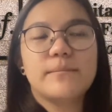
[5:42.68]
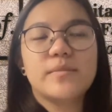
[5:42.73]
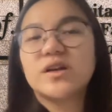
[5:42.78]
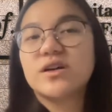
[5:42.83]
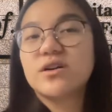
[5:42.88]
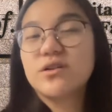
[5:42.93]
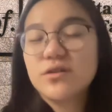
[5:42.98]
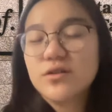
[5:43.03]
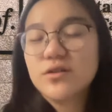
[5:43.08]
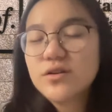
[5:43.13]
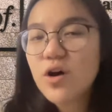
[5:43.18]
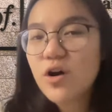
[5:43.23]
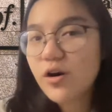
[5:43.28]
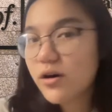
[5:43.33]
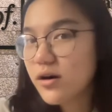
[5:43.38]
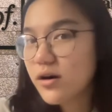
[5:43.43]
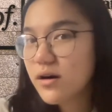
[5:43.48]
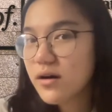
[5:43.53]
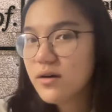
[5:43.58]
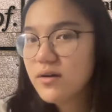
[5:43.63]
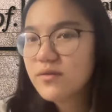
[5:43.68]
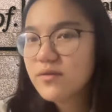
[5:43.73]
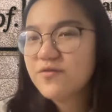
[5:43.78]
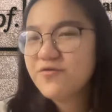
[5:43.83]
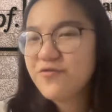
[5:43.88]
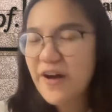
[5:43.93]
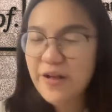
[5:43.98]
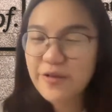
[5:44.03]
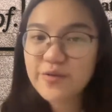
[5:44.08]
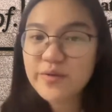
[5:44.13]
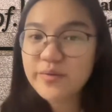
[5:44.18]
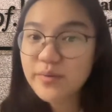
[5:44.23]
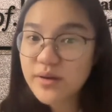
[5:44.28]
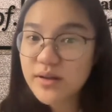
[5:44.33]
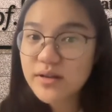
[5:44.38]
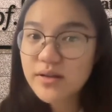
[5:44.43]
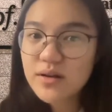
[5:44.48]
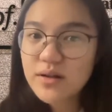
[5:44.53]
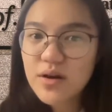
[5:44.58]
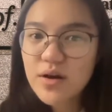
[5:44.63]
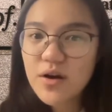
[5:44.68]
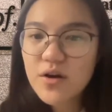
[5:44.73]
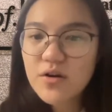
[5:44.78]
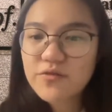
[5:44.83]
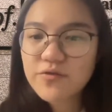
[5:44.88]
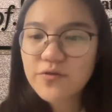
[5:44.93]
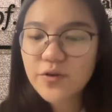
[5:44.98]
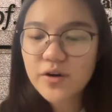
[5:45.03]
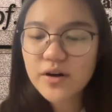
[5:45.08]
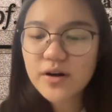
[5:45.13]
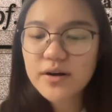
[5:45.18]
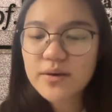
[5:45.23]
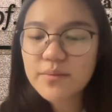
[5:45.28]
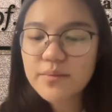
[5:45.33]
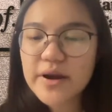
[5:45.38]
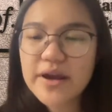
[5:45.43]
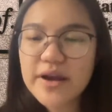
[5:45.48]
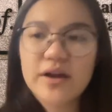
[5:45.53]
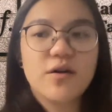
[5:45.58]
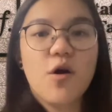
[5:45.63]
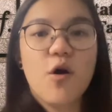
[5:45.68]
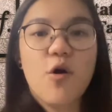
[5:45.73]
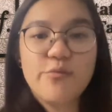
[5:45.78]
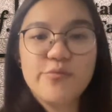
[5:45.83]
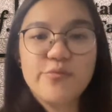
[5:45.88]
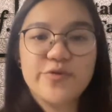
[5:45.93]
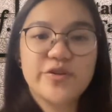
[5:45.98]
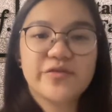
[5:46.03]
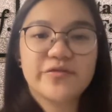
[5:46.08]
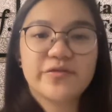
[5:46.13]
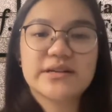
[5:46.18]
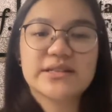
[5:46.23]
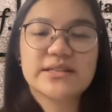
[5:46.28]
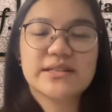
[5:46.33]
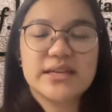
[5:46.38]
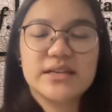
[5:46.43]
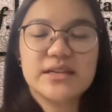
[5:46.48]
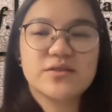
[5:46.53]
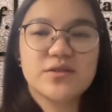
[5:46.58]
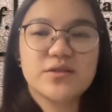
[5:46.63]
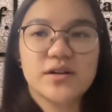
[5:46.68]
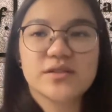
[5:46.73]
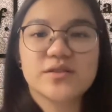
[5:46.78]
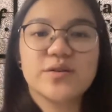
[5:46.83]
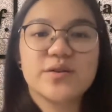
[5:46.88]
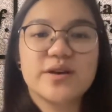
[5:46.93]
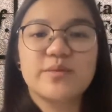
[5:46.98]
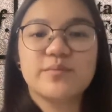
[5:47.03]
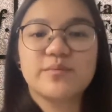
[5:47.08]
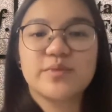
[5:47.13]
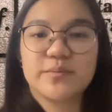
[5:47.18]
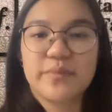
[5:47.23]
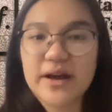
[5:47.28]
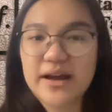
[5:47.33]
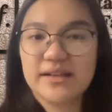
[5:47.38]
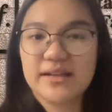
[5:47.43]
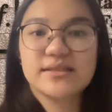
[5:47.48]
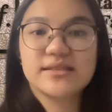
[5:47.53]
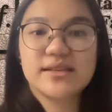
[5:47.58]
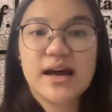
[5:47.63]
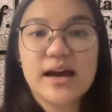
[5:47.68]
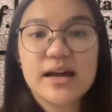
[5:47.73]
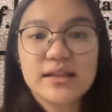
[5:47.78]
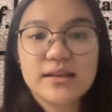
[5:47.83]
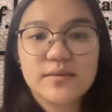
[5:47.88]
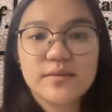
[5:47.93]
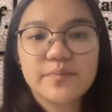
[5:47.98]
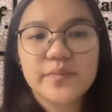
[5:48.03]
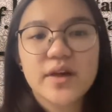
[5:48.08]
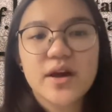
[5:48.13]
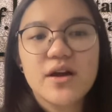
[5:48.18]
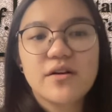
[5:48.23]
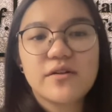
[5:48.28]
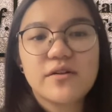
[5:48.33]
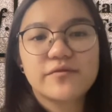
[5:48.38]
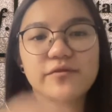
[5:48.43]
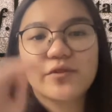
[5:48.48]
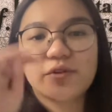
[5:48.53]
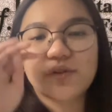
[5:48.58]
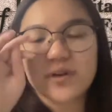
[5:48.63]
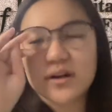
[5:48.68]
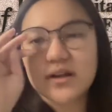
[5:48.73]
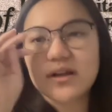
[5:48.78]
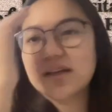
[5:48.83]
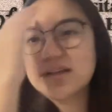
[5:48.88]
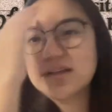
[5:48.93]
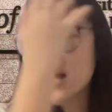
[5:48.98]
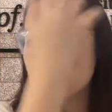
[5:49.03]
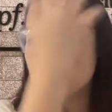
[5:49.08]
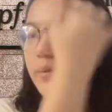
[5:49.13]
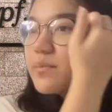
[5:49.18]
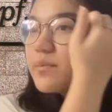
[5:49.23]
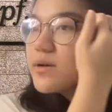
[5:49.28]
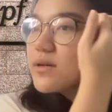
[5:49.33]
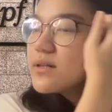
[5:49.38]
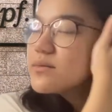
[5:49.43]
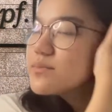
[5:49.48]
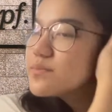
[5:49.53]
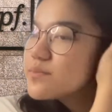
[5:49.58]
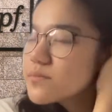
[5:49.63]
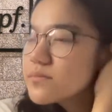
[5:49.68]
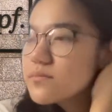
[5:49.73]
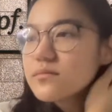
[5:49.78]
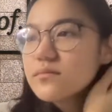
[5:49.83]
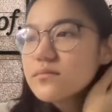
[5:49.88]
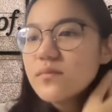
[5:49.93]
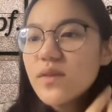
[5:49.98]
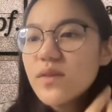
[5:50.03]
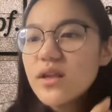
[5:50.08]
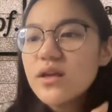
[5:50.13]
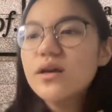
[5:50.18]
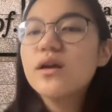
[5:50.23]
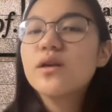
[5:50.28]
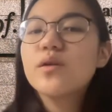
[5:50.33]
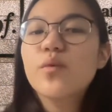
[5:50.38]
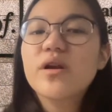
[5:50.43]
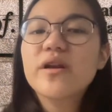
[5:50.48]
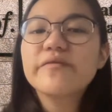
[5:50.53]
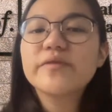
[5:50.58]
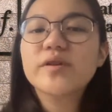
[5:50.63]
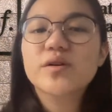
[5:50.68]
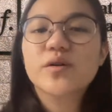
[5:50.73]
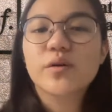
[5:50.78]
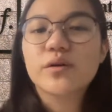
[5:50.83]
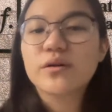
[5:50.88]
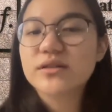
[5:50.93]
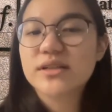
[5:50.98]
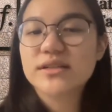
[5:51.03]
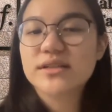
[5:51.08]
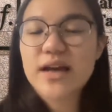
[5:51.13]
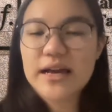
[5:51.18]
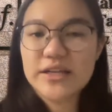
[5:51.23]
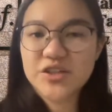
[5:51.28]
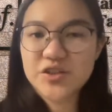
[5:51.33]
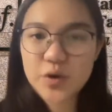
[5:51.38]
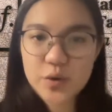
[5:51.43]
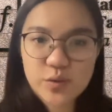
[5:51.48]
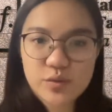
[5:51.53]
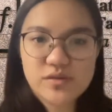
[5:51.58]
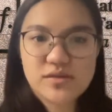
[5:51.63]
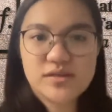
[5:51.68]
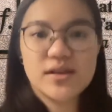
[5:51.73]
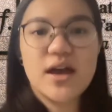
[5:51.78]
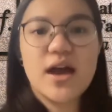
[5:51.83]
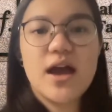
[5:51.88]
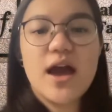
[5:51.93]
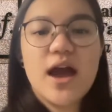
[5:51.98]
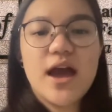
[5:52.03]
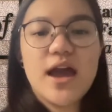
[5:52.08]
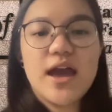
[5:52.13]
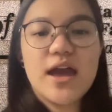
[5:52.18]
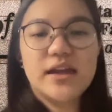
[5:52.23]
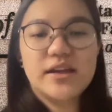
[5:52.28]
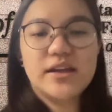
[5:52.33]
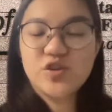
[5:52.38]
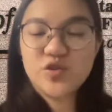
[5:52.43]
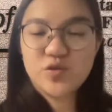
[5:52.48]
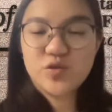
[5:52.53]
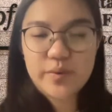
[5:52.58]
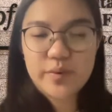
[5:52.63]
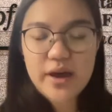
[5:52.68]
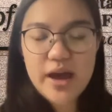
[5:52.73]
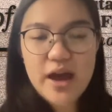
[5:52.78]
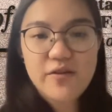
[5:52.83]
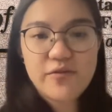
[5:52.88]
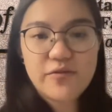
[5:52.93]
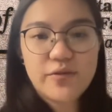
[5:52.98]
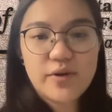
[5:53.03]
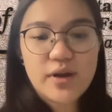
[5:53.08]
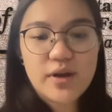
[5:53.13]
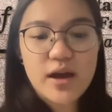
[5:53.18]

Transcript: good or valuable for my home university to also implement that. For example, in one of the courses I chose in UPF,